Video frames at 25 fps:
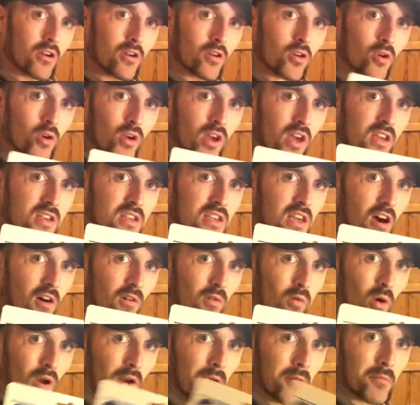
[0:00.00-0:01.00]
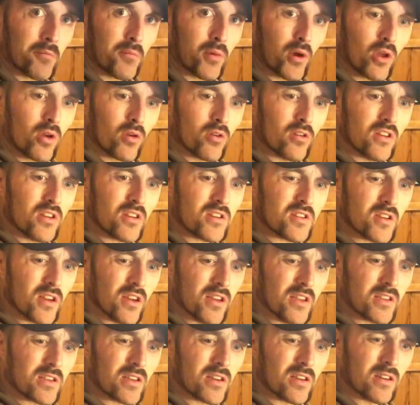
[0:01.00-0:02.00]
You can get yourself one, put it under your
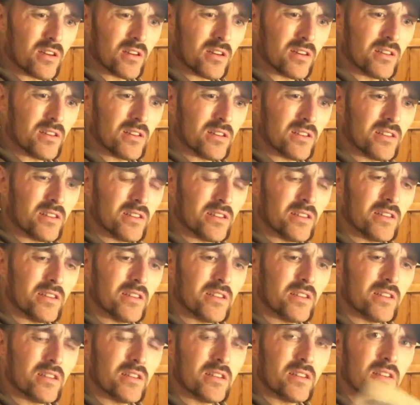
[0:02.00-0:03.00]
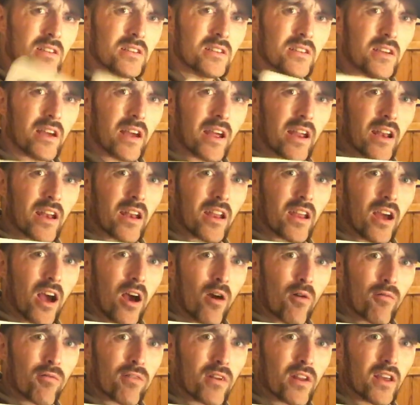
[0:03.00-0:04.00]
seat, and
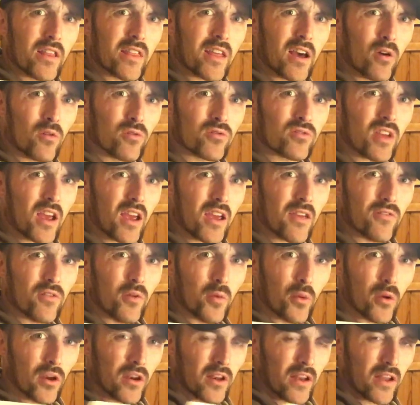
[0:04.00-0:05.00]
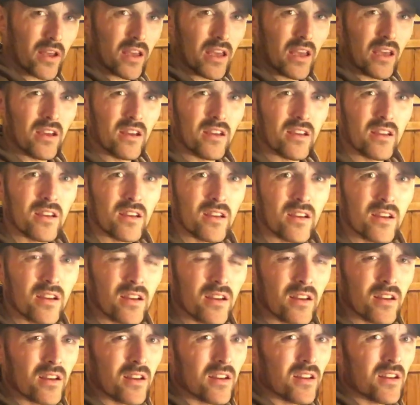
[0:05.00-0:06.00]
hopefully that'll save you one day.
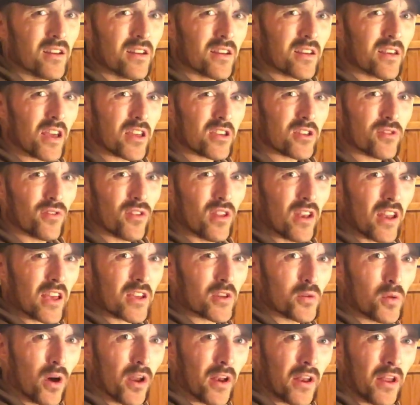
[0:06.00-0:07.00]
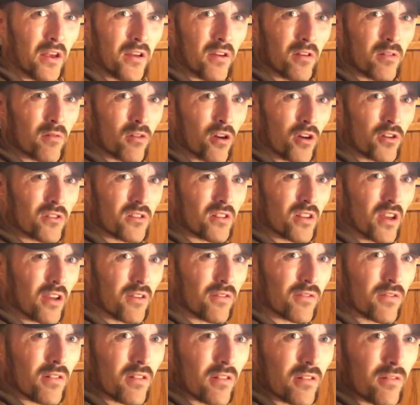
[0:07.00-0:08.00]
Catch you for the next one. Ride
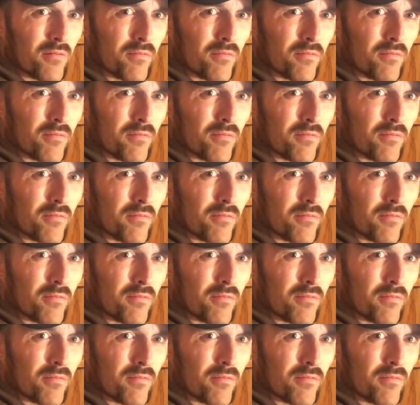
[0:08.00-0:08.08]
safe.